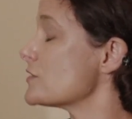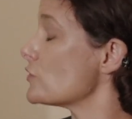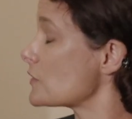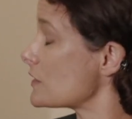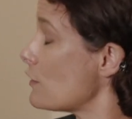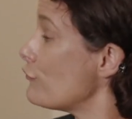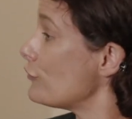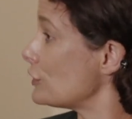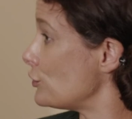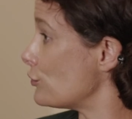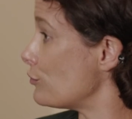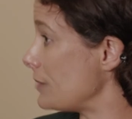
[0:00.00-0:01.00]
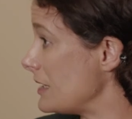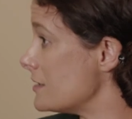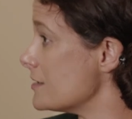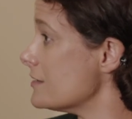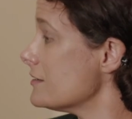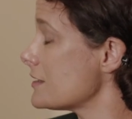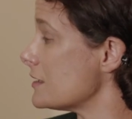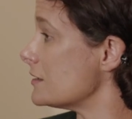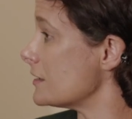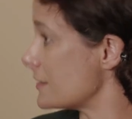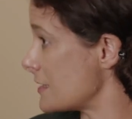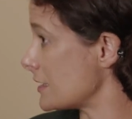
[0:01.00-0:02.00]
yourself and your peers in
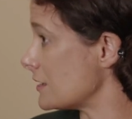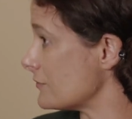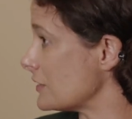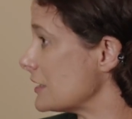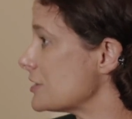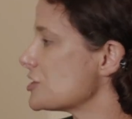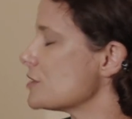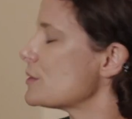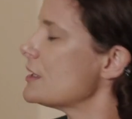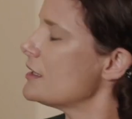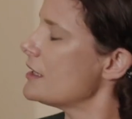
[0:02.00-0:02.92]
executive leadership,